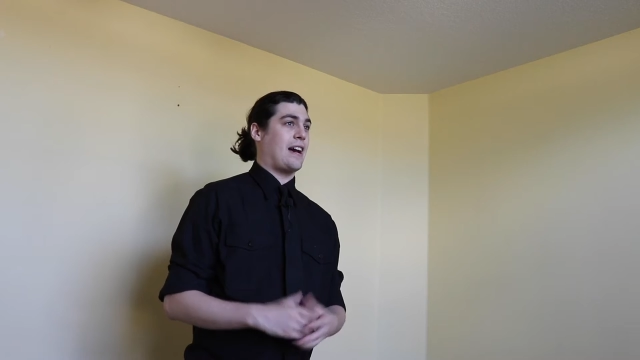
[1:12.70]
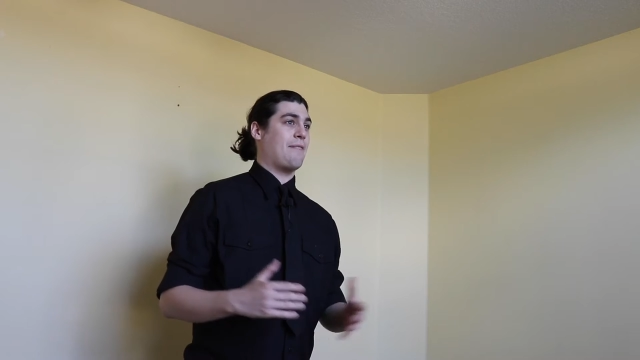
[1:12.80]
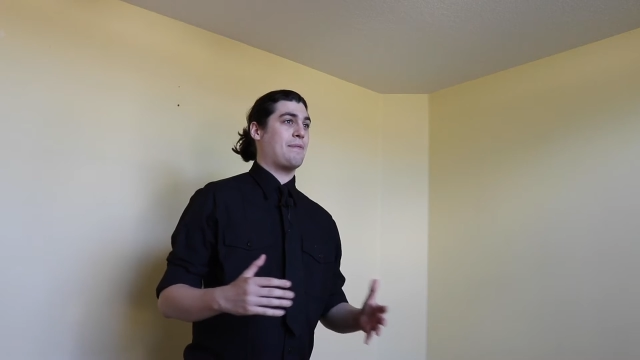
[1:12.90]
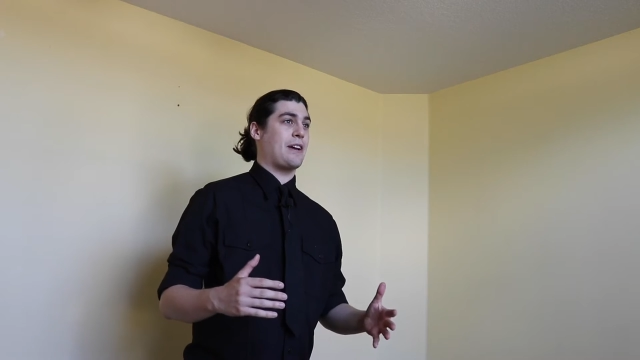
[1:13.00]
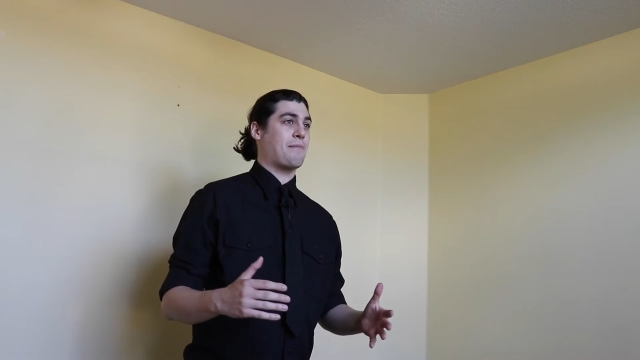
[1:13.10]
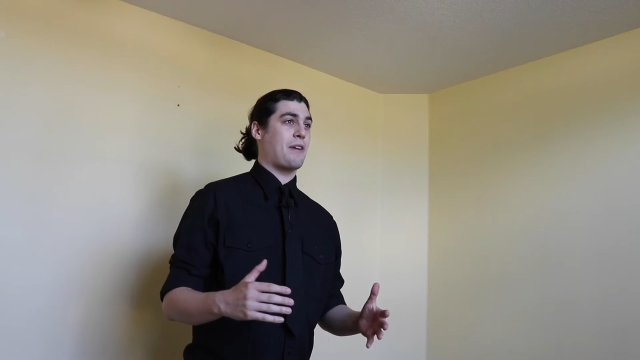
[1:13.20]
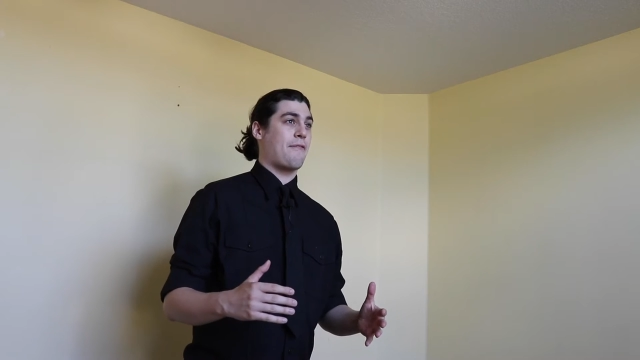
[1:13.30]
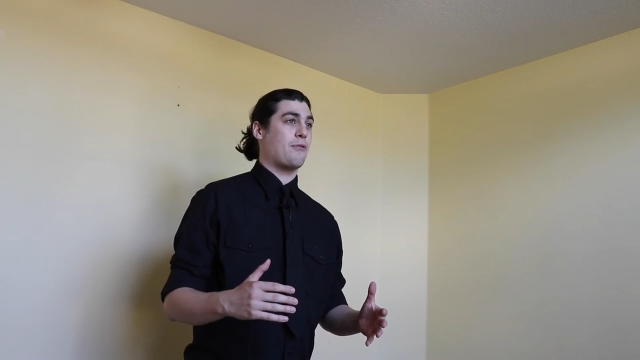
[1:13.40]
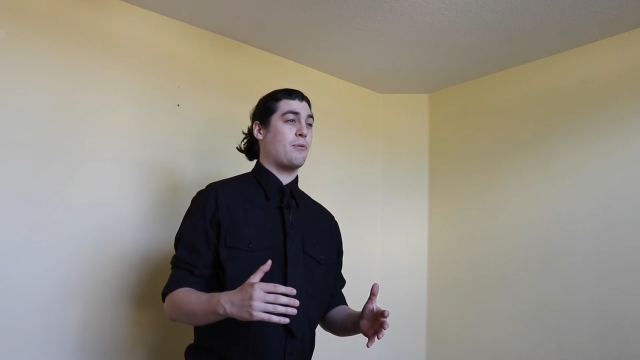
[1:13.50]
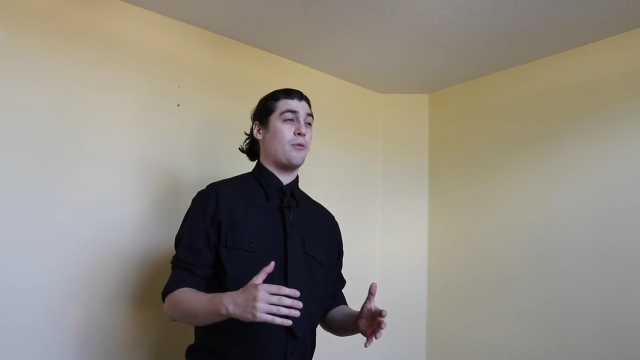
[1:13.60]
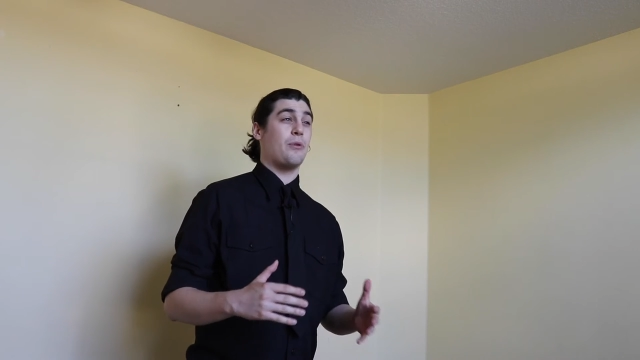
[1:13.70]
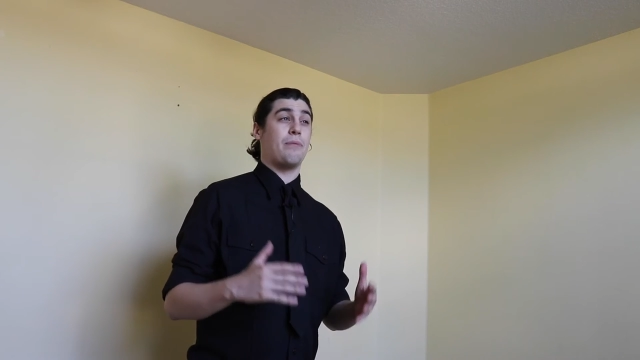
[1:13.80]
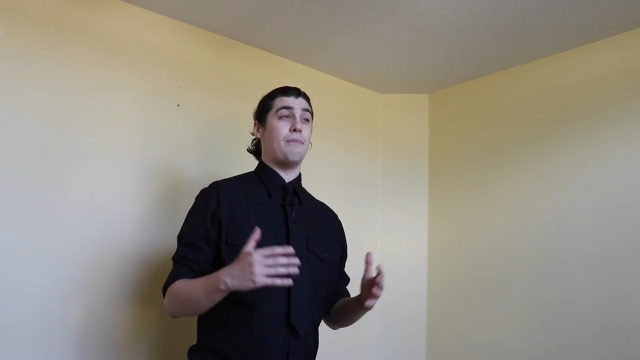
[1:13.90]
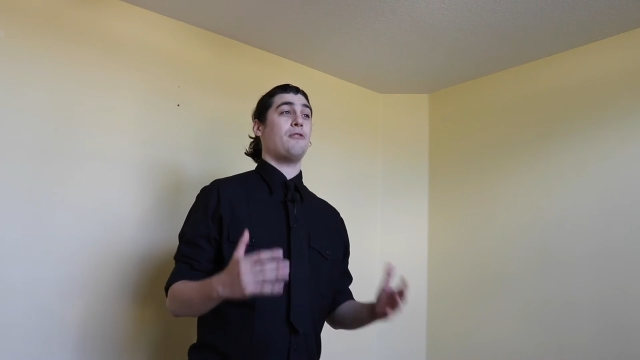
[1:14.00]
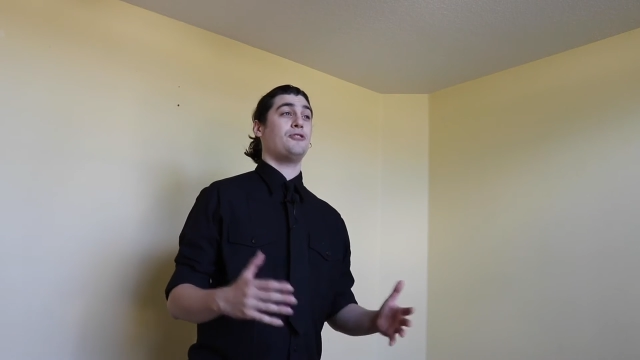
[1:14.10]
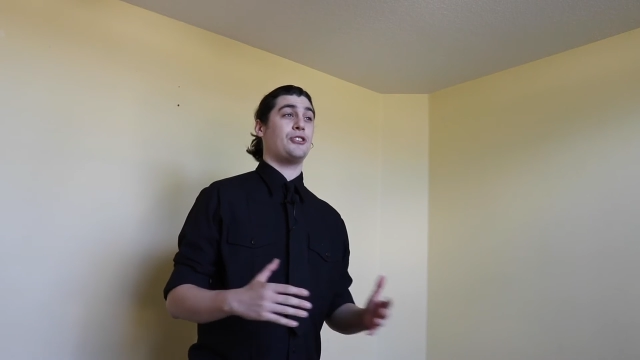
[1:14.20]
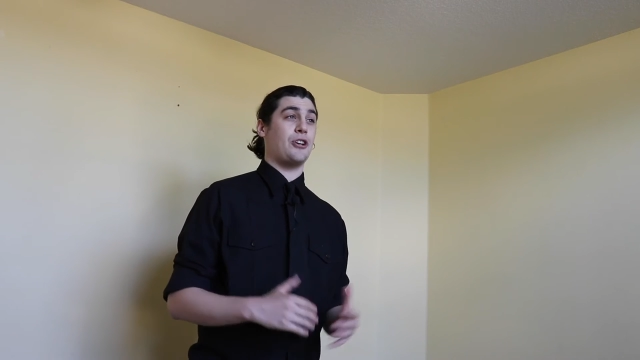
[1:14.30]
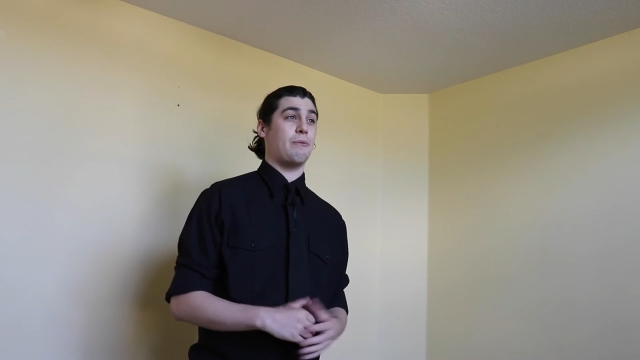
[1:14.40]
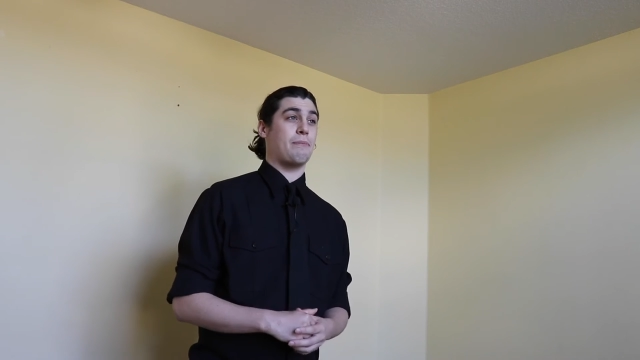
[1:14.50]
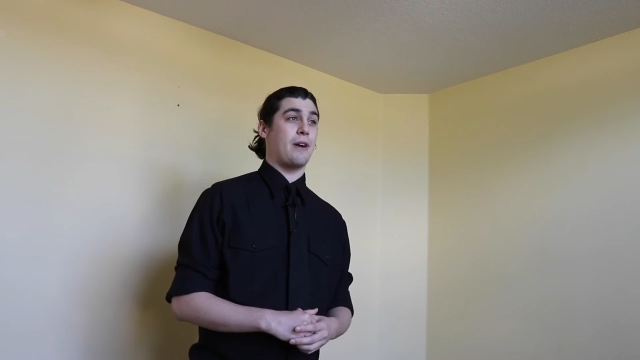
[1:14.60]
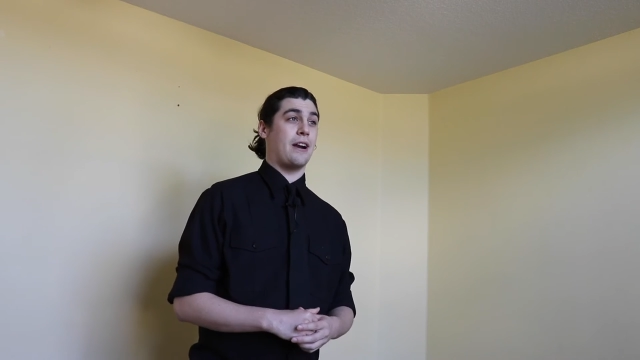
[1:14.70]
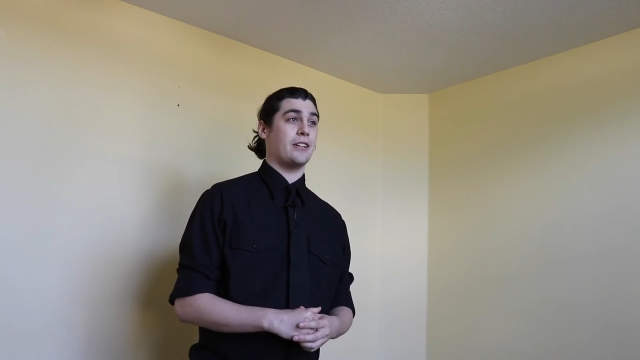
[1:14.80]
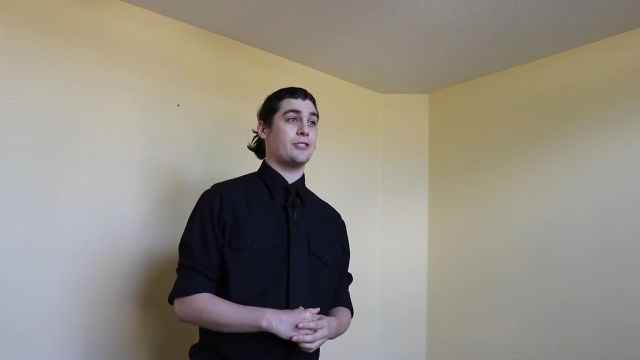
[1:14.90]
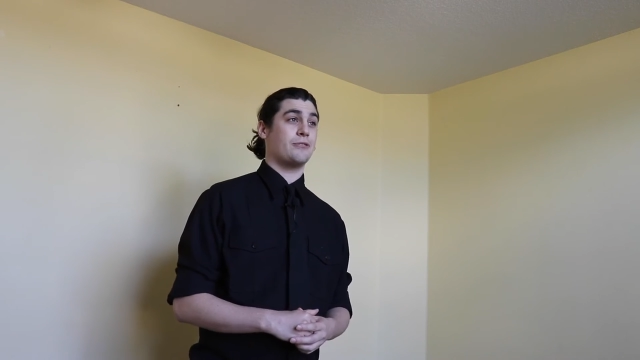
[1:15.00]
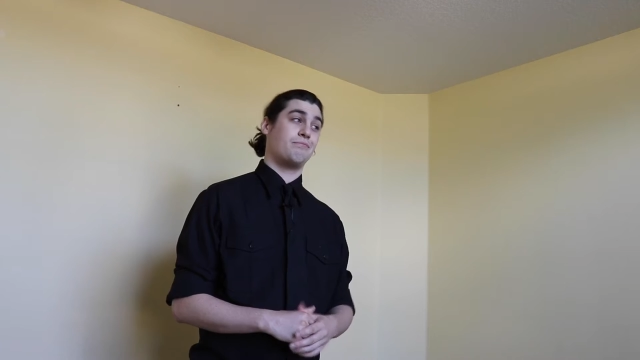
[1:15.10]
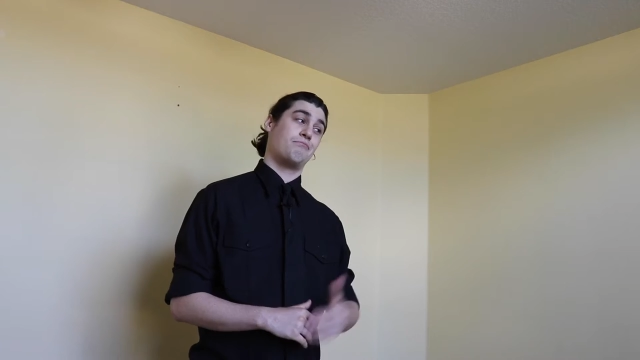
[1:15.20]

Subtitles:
I've become comfortable with most Adobe products.